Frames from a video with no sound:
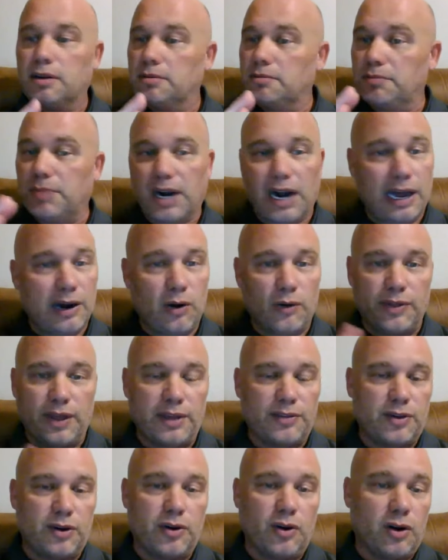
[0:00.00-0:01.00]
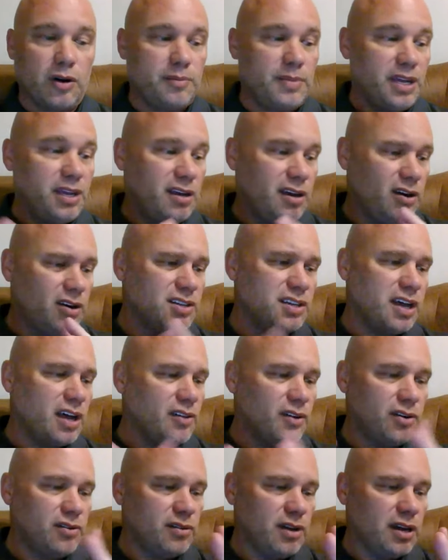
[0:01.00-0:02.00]
but I don't think they're going to be. Here's the
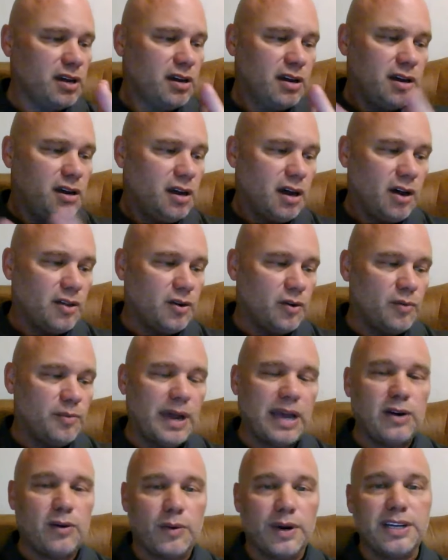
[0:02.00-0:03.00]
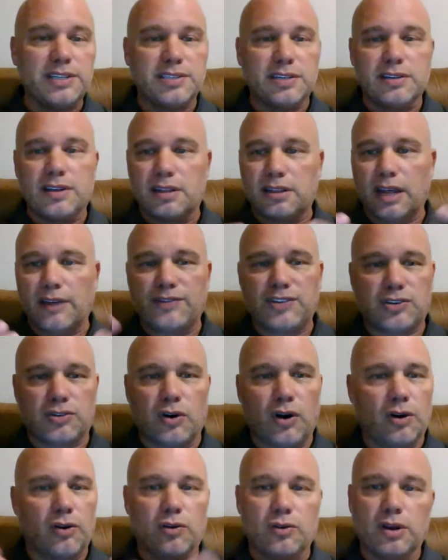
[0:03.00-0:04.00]
other main reason that they've
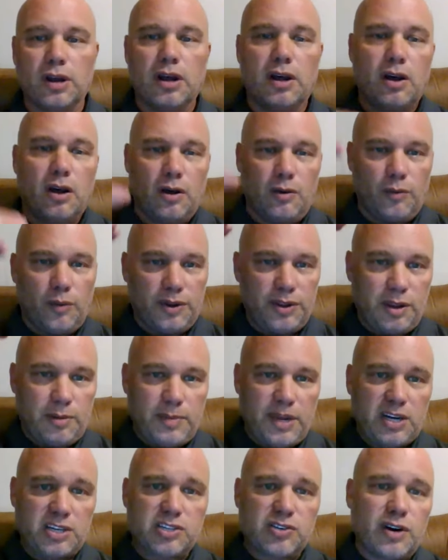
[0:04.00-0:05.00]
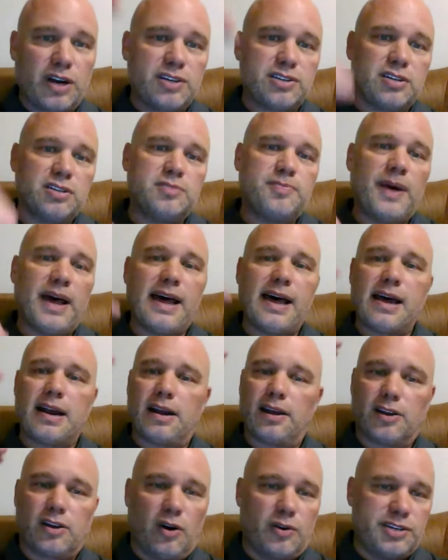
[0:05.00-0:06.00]
struggled. When the administration's bad
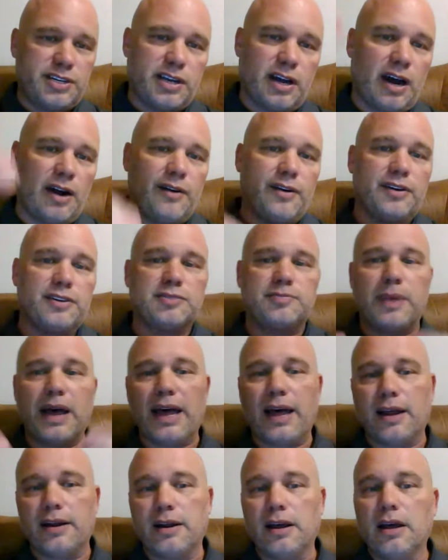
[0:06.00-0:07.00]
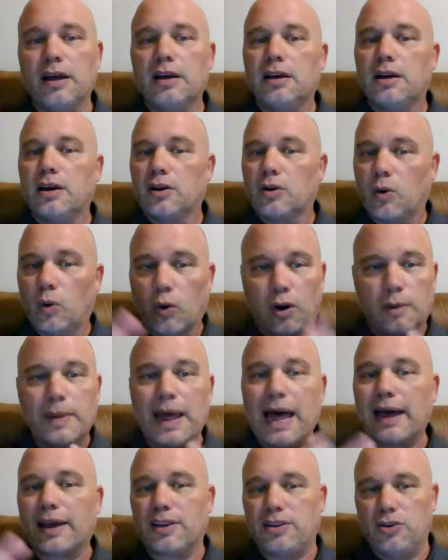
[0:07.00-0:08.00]
and coaching hiring's bad,
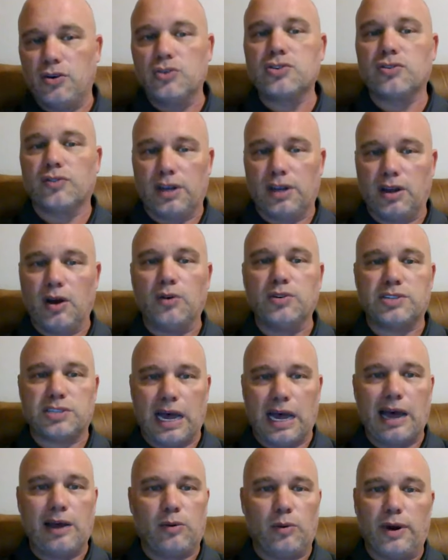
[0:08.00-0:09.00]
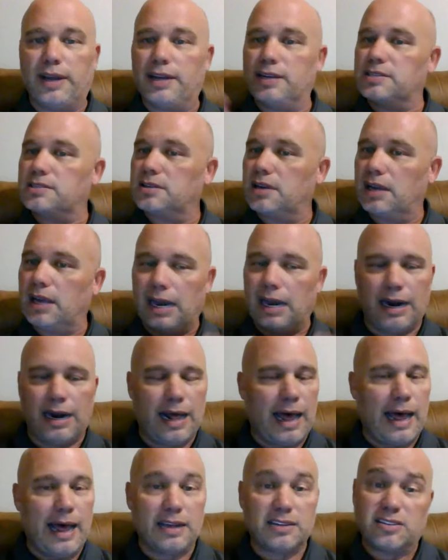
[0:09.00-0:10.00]
quarterback usually goes sideways, and it
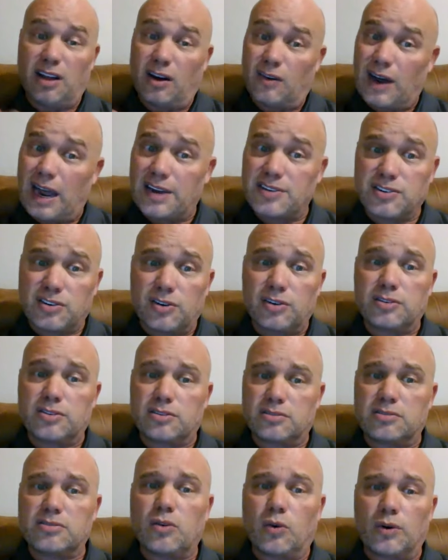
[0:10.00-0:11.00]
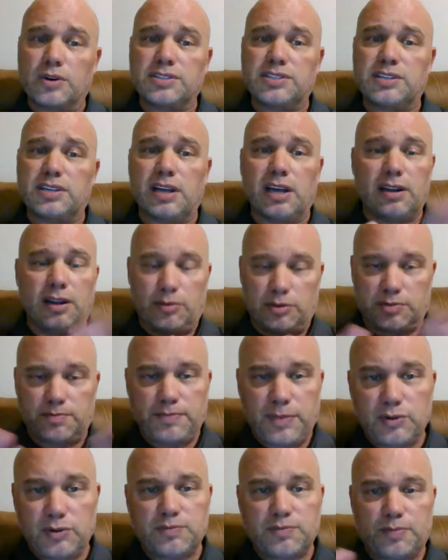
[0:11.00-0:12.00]
has. Now, last year, towards the end, it
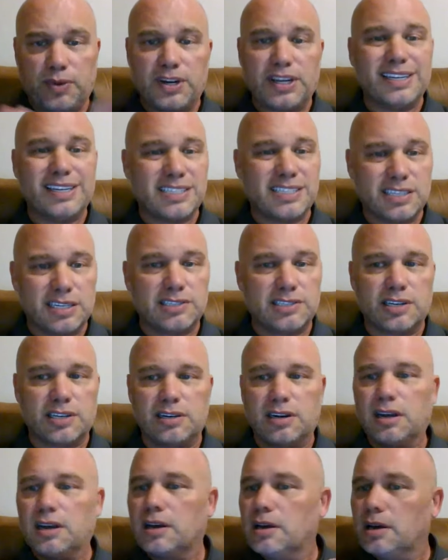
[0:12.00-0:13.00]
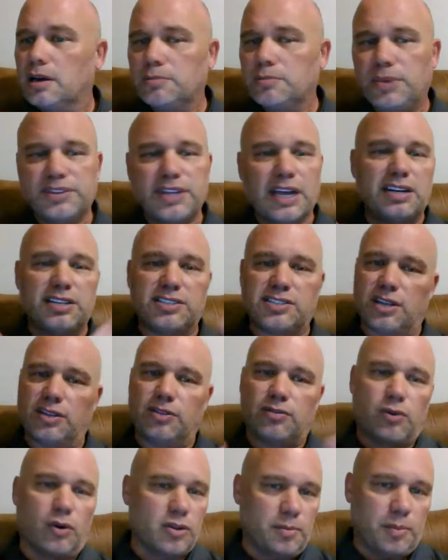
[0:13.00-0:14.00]
was pretty consistent, but they just didn't
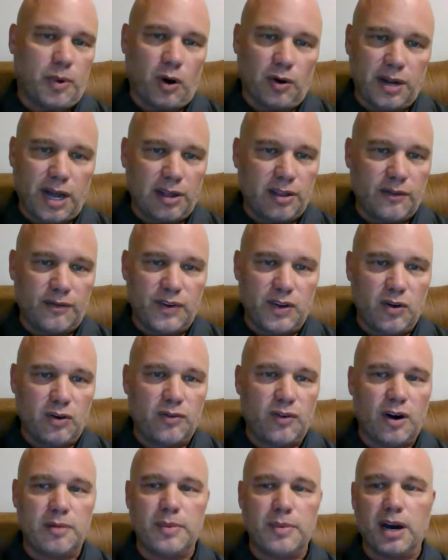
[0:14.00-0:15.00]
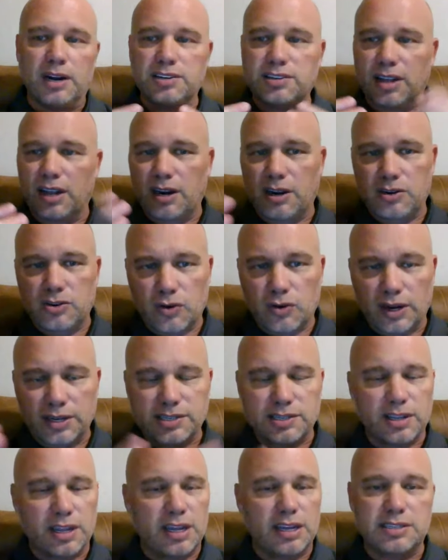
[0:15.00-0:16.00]
throw the ball down the field very much. They didn't trust
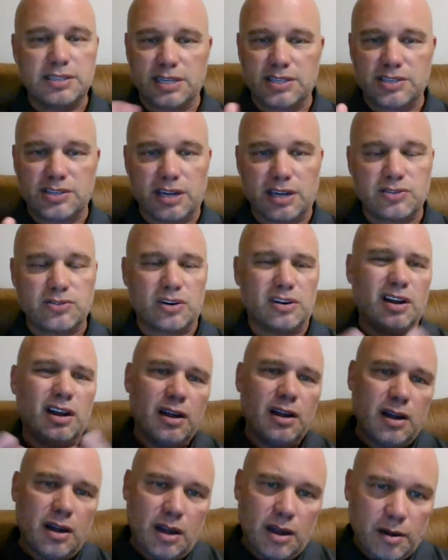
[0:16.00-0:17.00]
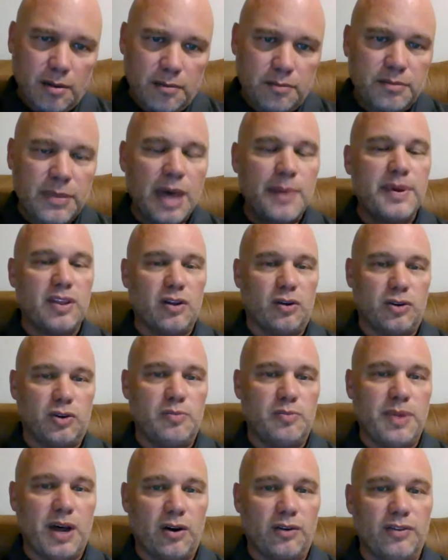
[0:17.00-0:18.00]
things, etc. Maybe they'll do
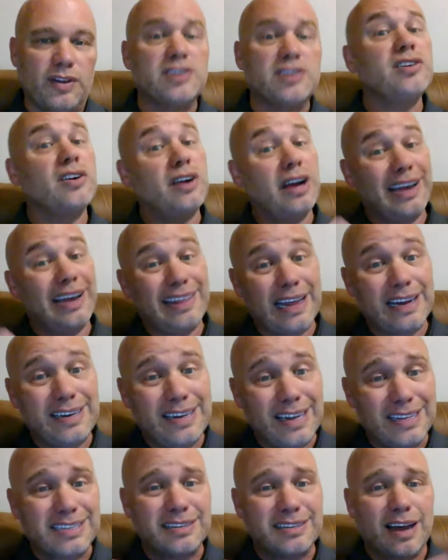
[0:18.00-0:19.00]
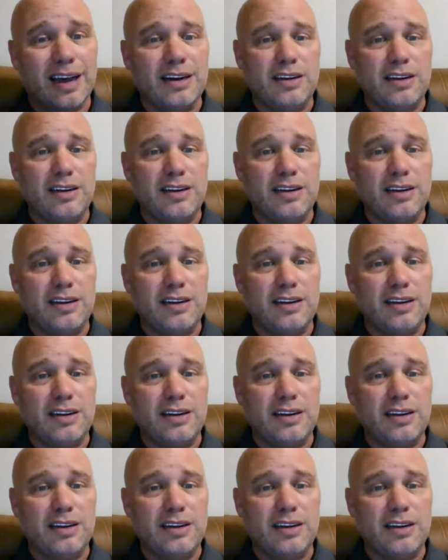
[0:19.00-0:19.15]
better this year, and they did sign